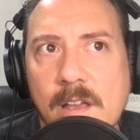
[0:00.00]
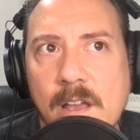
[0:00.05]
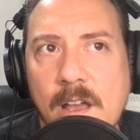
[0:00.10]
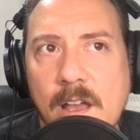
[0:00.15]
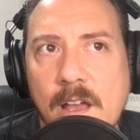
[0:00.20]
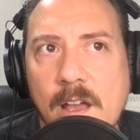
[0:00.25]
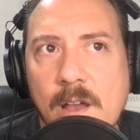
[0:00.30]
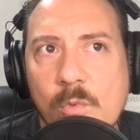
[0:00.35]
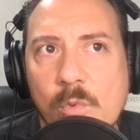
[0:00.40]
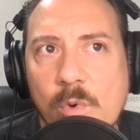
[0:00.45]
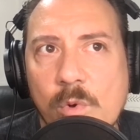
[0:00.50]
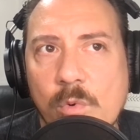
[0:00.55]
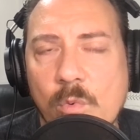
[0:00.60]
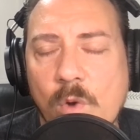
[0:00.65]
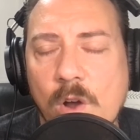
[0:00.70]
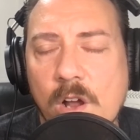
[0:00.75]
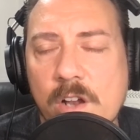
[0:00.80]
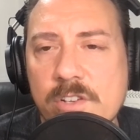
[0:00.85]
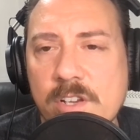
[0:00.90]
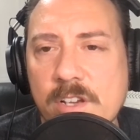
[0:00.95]
we were
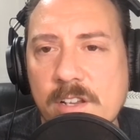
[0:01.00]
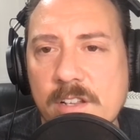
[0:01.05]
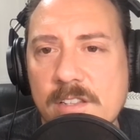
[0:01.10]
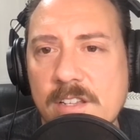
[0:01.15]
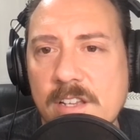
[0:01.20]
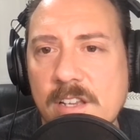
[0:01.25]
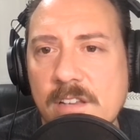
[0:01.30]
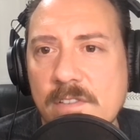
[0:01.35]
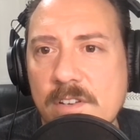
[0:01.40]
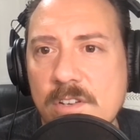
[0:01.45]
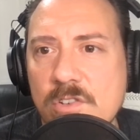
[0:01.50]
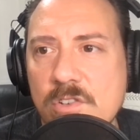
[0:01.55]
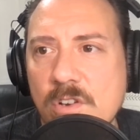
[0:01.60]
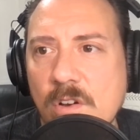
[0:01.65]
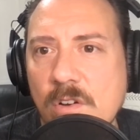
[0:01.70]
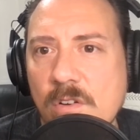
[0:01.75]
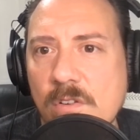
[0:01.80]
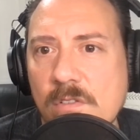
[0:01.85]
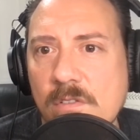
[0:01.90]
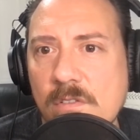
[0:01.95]
watching a TV
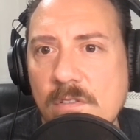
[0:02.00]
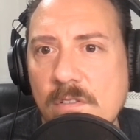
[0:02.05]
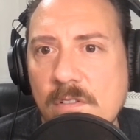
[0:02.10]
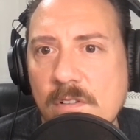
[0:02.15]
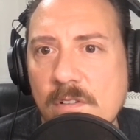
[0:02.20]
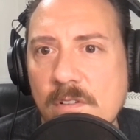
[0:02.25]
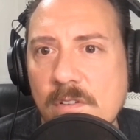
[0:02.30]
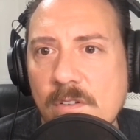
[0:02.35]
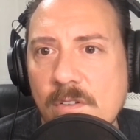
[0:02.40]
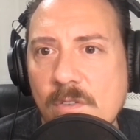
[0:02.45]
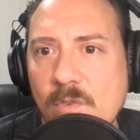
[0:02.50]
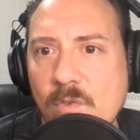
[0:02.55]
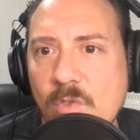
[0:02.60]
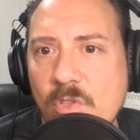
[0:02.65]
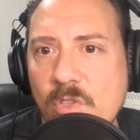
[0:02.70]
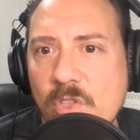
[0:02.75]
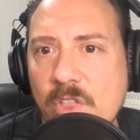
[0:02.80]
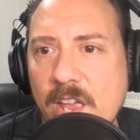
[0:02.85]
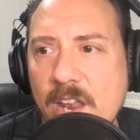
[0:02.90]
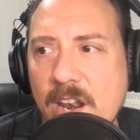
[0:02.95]
show
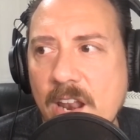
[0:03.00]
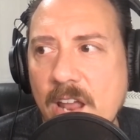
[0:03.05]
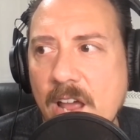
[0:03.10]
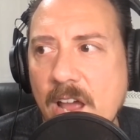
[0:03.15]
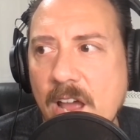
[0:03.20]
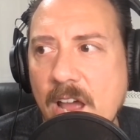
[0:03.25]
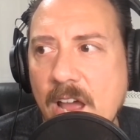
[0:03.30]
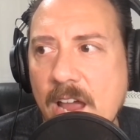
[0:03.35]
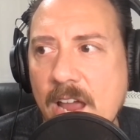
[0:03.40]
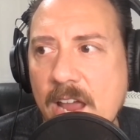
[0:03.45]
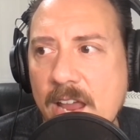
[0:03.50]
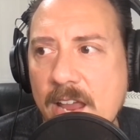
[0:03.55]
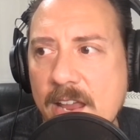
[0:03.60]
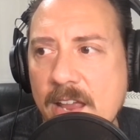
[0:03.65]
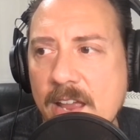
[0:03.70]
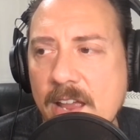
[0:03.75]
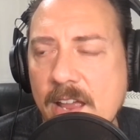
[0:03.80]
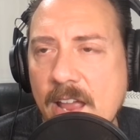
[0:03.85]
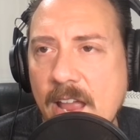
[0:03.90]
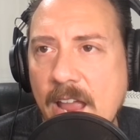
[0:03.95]
that I
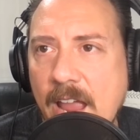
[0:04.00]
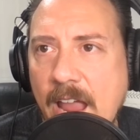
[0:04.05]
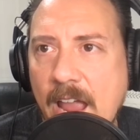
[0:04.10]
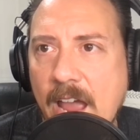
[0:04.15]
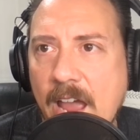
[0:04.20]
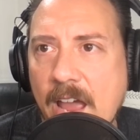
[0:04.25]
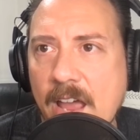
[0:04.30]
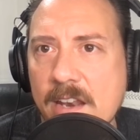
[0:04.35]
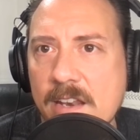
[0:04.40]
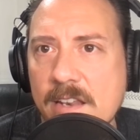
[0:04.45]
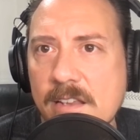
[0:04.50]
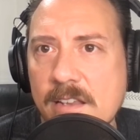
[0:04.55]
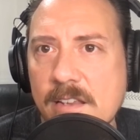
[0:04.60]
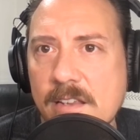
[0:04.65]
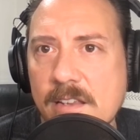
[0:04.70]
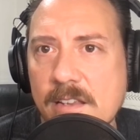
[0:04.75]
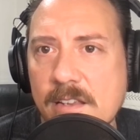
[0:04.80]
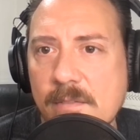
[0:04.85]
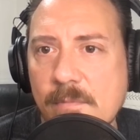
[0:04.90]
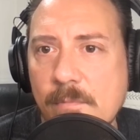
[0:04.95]
had
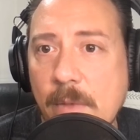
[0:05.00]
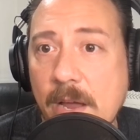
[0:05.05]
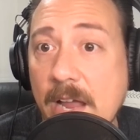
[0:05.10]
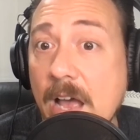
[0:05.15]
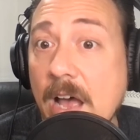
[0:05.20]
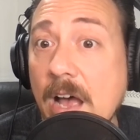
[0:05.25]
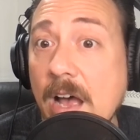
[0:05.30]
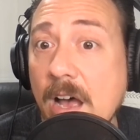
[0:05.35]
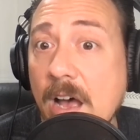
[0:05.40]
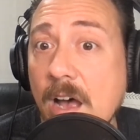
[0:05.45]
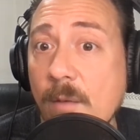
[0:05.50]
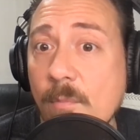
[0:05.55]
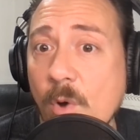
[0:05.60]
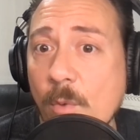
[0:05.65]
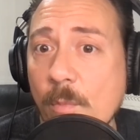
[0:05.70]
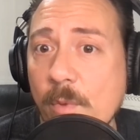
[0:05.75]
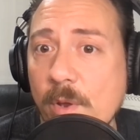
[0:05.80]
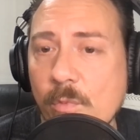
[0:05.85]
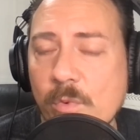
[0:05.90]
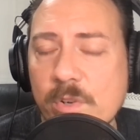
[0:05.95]
my aha
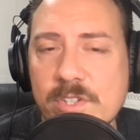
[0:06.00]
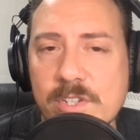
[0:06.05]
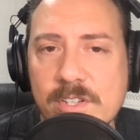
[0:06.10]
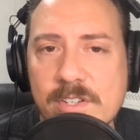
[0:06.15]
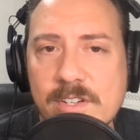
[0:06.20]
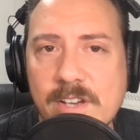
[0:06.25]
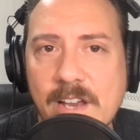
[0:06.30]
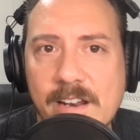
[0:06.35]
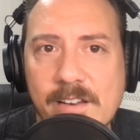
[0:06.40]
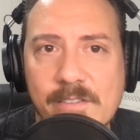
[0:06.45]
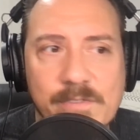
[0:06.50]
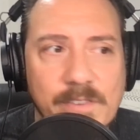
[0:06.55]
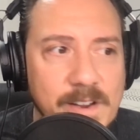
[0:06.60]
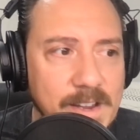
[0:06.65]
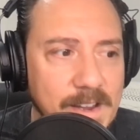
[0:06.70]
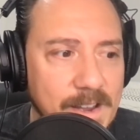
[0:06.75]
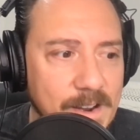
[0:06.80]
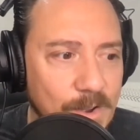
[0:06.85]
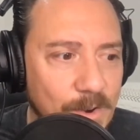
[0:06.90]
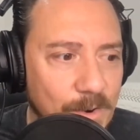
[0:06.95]
moment, which is kind of funny.
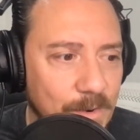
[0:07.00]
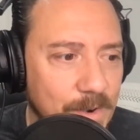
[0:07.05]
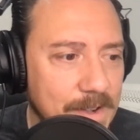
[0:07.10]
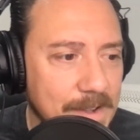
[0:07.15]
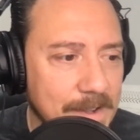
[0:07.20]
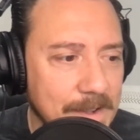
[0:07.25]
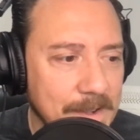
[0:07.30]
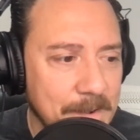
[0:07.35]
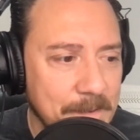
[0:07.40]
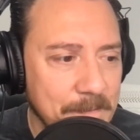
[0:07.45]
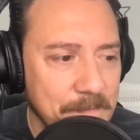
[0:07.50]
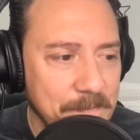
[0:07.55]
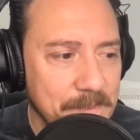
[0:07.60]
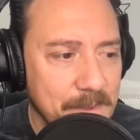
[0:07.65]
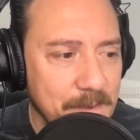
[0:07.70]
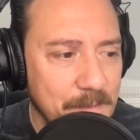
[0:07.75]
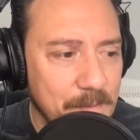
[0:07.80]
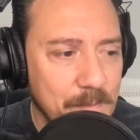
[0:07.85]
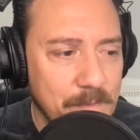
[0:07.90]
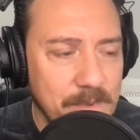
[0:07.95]
I know,
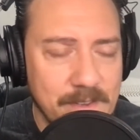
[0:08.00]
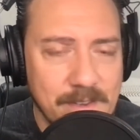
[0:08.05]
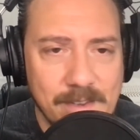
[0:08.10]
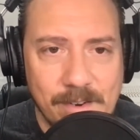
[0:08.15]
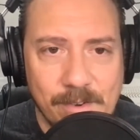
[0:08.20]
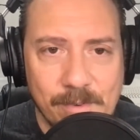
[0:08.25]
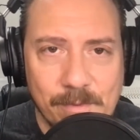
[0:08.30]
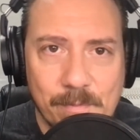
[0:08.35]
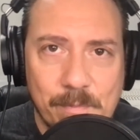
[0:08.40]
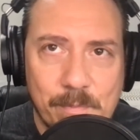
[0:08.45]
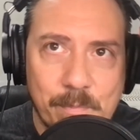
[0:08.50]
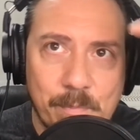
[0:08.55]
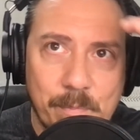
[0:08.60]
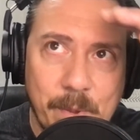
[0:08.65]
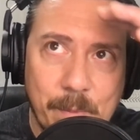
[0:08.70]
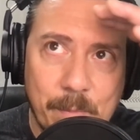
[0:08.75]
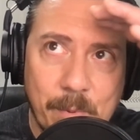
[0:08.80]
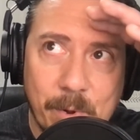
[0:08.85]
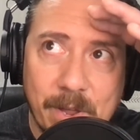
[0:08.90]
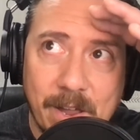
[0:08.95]
you know,
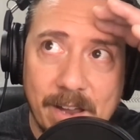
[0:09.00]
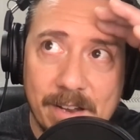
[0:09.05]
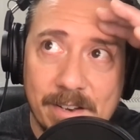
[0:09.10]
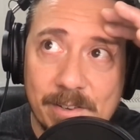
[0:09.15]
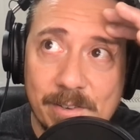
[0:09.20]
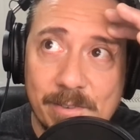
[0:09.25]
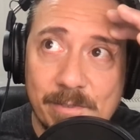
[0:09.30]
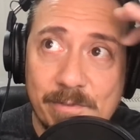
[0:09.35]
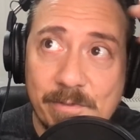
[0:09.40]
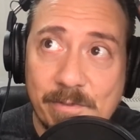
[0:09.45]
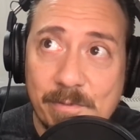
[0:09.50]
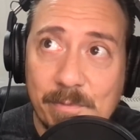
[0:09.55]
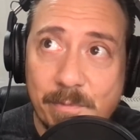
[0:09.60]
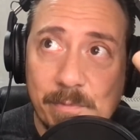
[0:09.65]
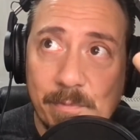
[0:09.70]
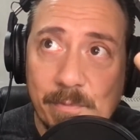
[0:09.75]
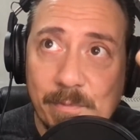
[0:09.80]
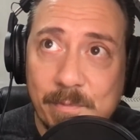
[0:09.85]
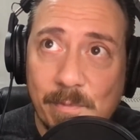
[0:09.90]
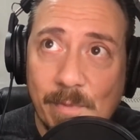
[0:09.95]
people kind of
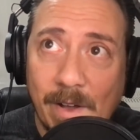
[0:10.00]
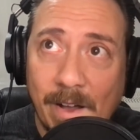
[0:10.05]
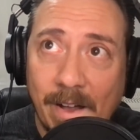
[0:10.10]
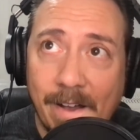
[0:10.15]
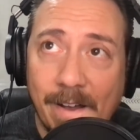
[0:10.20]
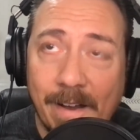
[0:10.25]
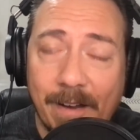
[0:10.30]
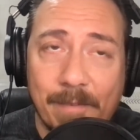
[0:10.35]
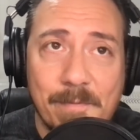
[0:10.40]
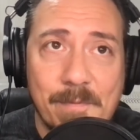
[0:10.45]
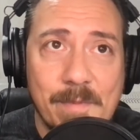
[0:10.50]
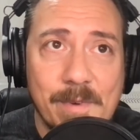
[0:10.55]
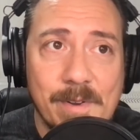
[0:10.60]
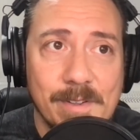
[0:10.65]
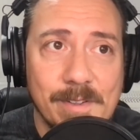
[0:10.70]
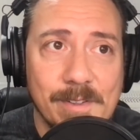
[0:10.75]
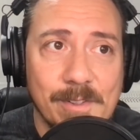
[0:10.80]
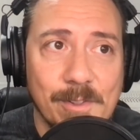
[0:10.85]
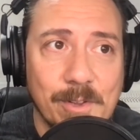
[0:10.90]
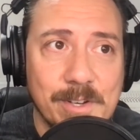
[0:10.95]

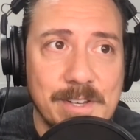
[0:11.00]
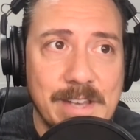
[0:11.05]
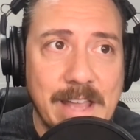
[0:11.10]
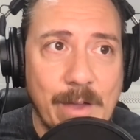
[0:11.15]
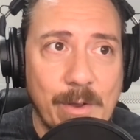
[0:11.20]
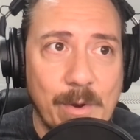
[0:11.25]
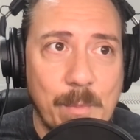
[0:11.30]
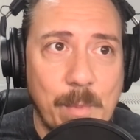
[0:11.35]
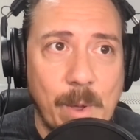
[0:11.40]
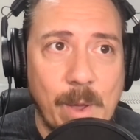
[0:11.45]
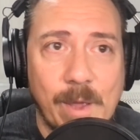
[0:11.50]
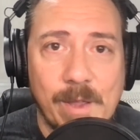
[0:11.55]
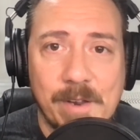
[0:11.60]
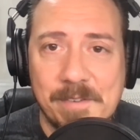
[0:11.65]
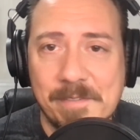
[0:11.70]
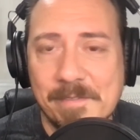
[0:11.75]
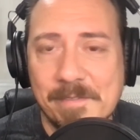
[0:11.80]
look down upon